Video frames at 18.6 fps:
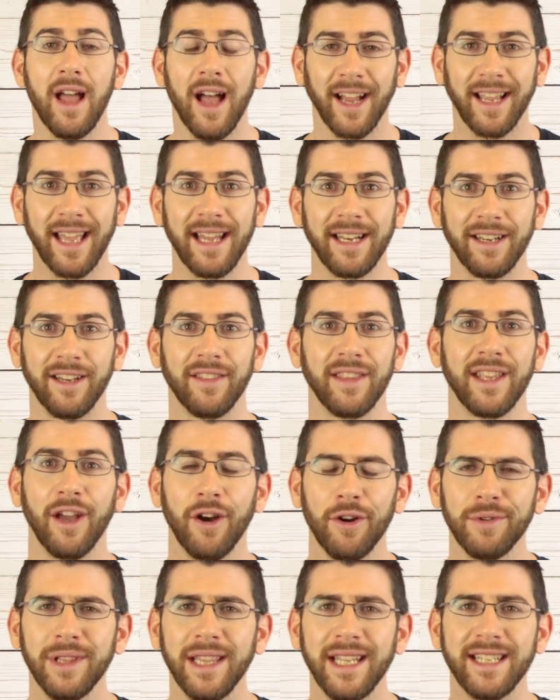Again, the
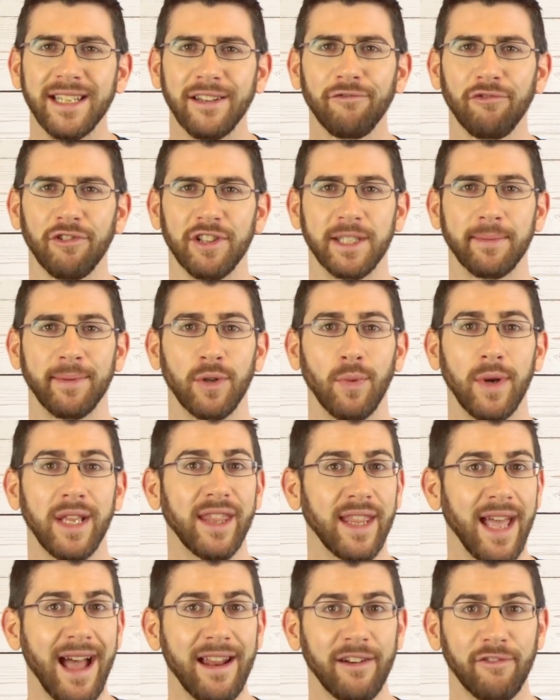only difference
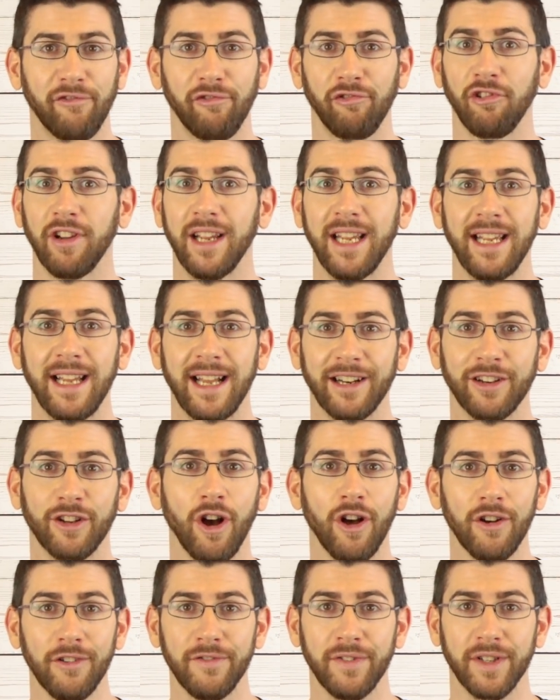between that free and
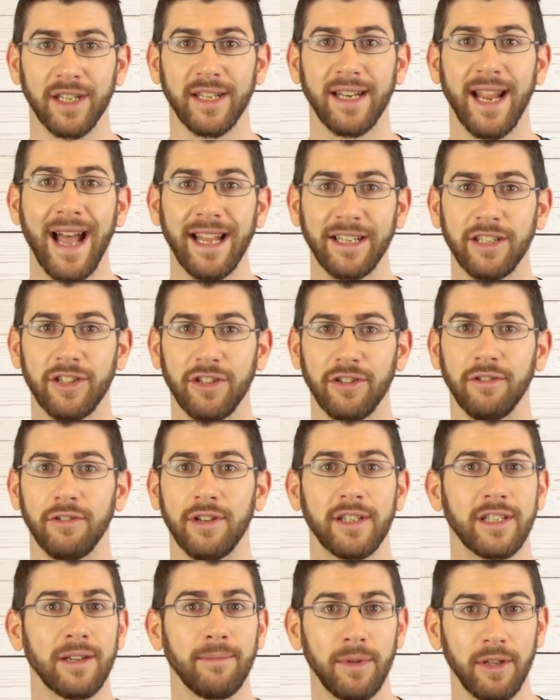confident attitude
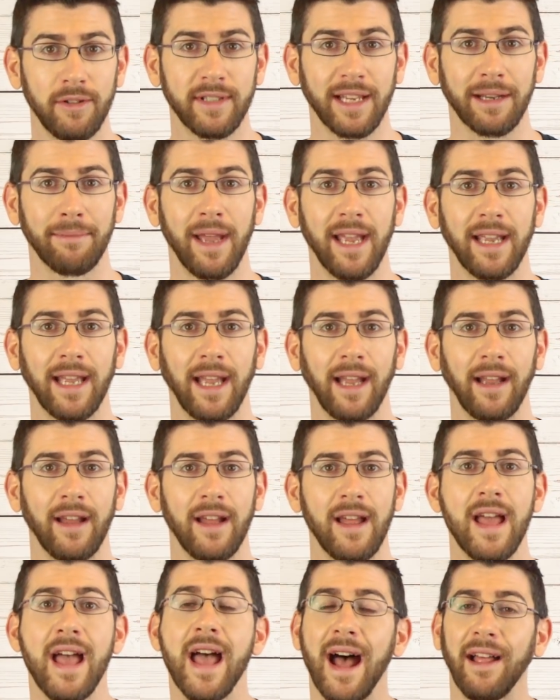to music making
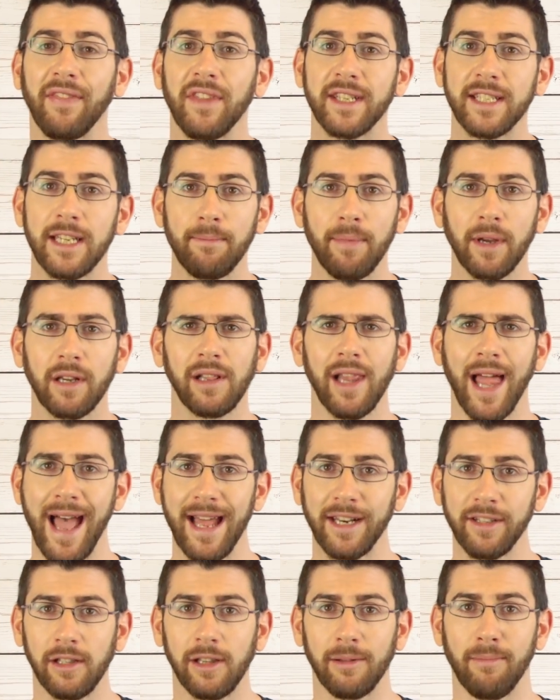and the typical
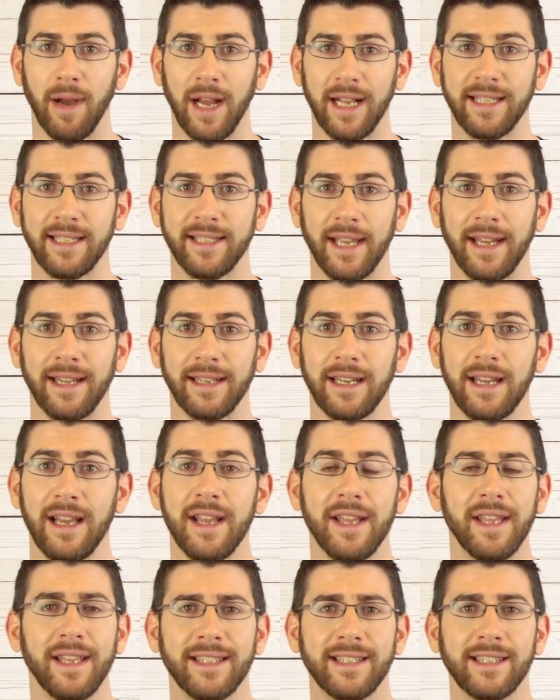adult mindset
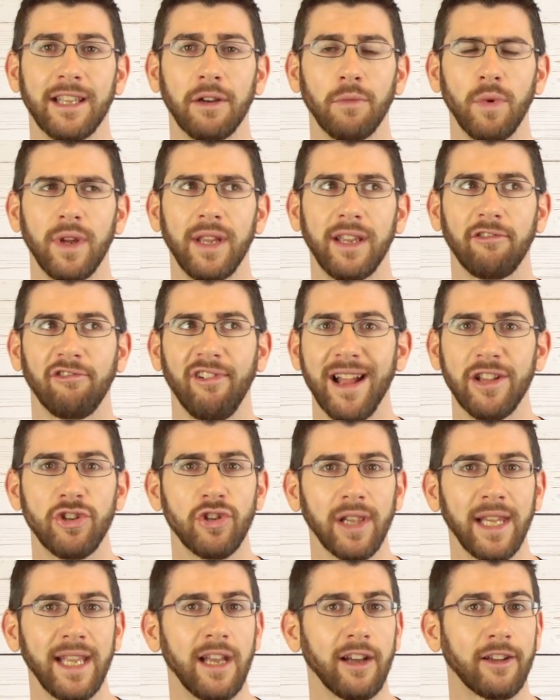is that we
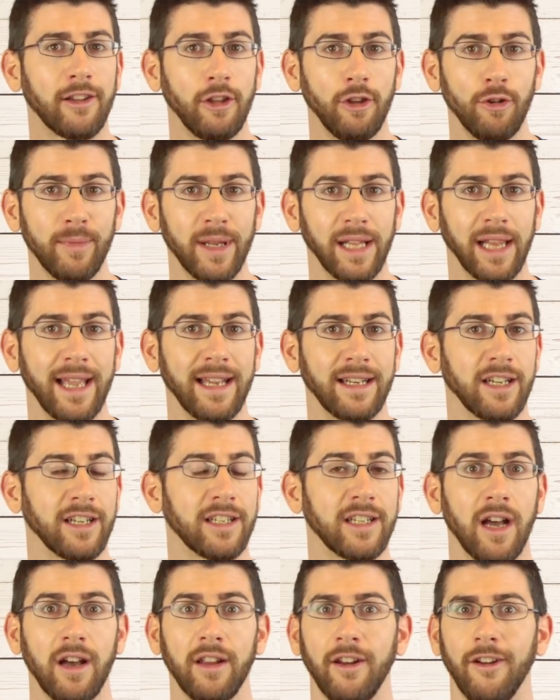gradually accumulate a
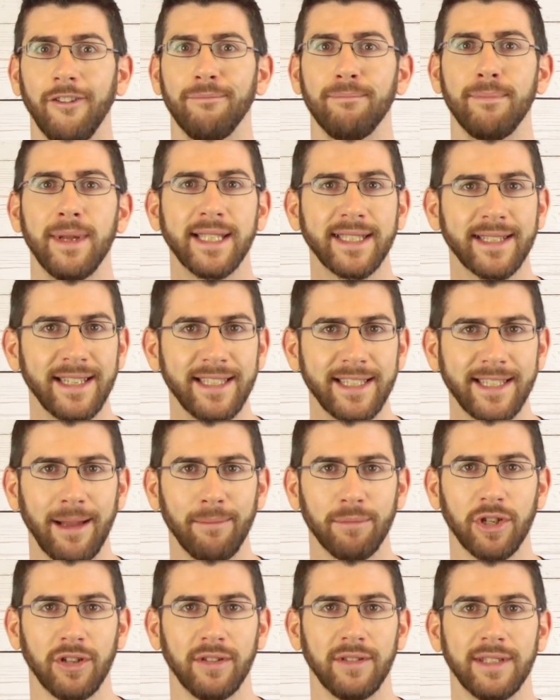ton of
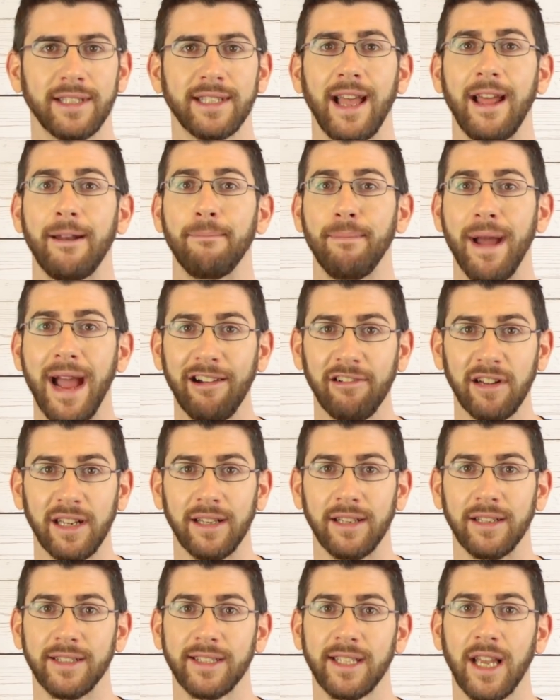misconceptions and
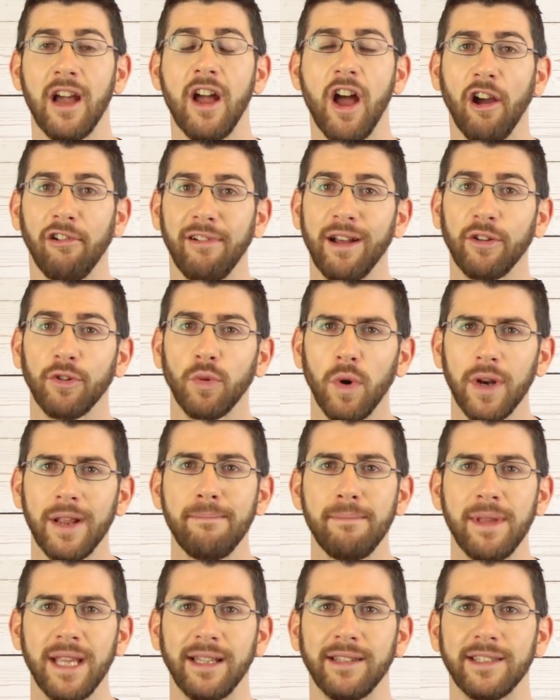barriers around what it
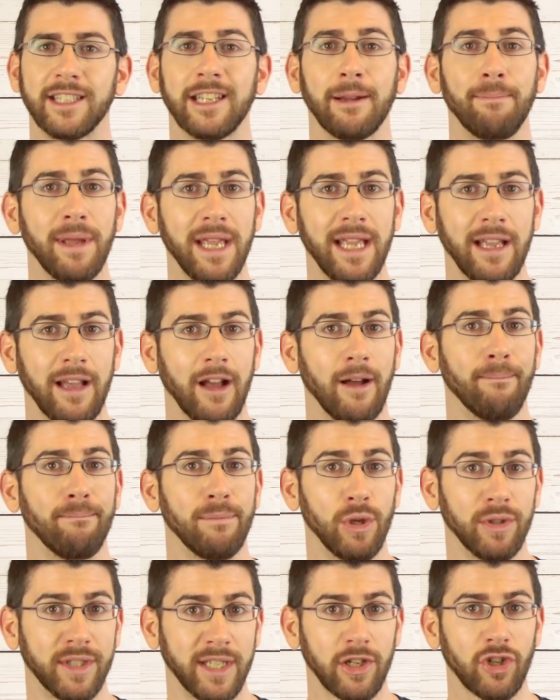means to be a
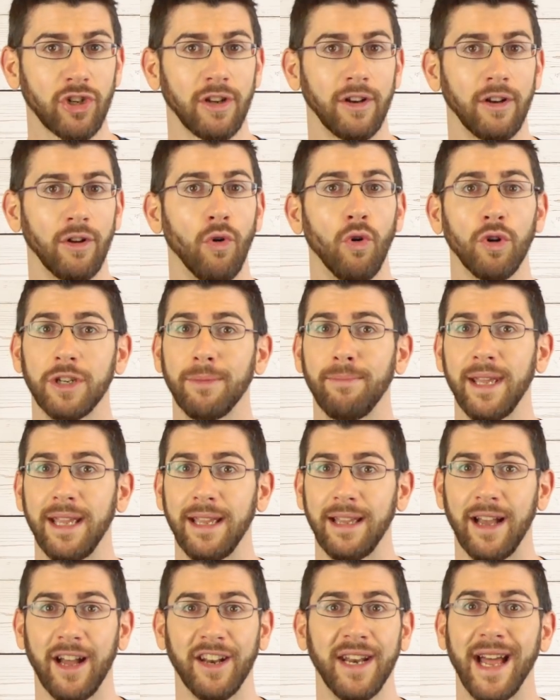musician or to
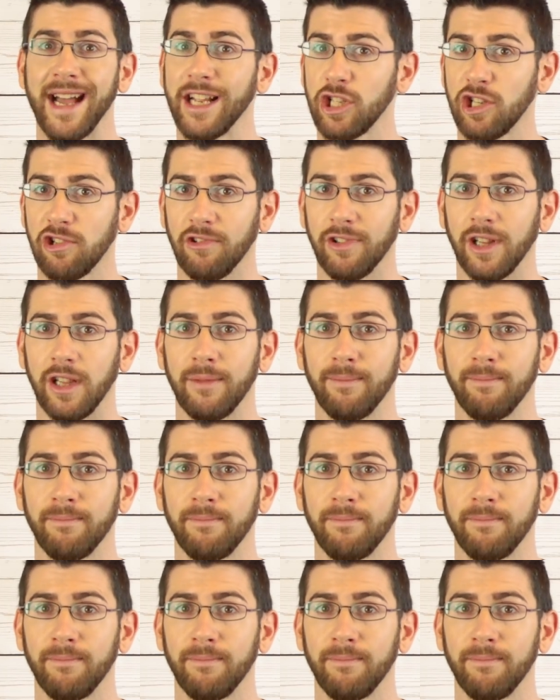be a natural.